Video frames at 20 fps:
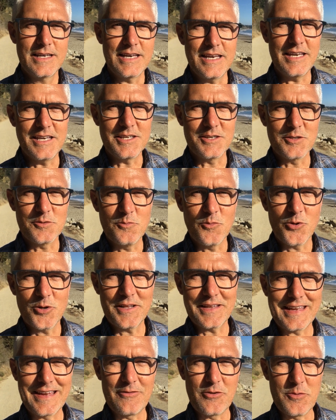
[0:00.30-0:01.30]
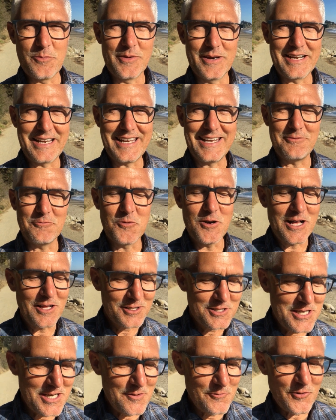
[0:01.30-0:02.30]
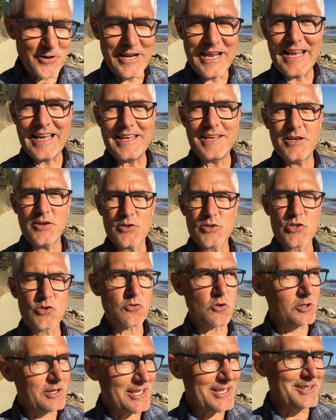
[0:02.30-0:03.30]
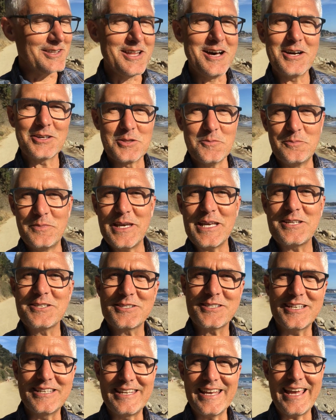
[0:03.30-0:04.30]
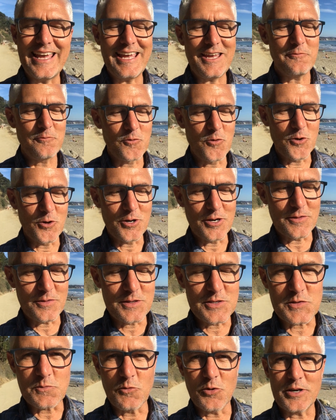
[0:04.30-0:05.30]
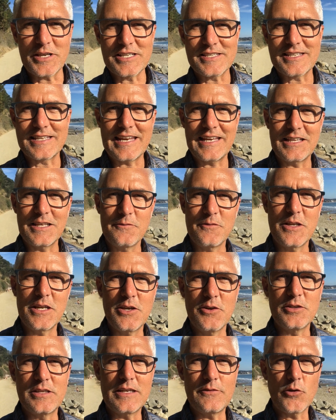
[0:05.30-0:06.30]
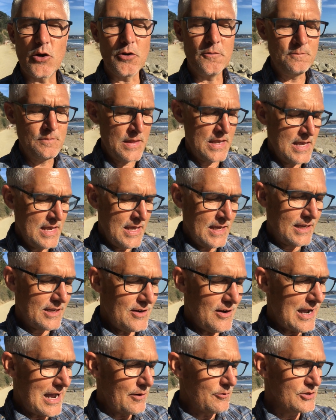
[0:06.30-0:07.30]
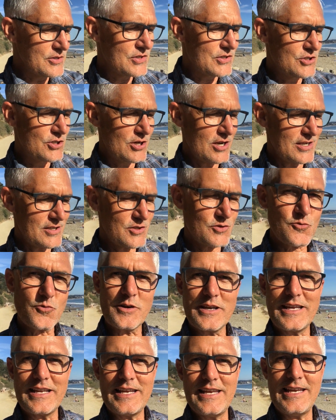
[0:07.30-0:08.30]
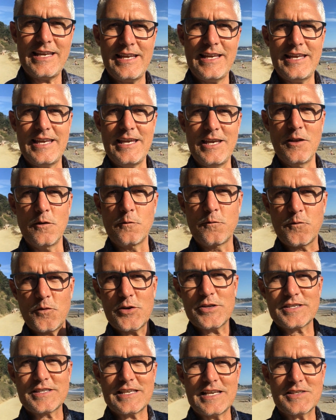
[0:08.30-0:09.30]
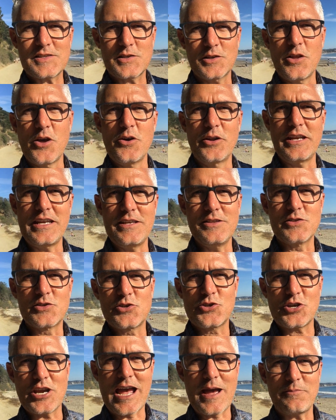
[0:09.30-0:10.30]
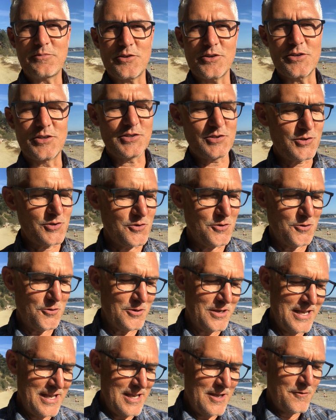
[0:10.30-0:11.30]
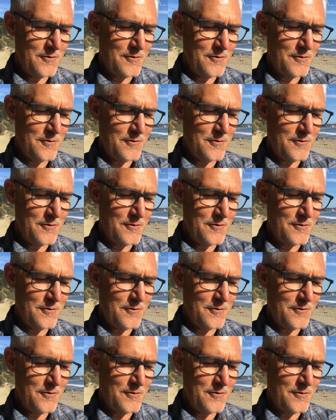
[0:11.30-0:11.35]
Hey, good morning, everybody. Welcome. Renee here, strolling along the beach today for this morning's daily Videodevo. You know, I was just reading in 1 Thessalonians chapter 2,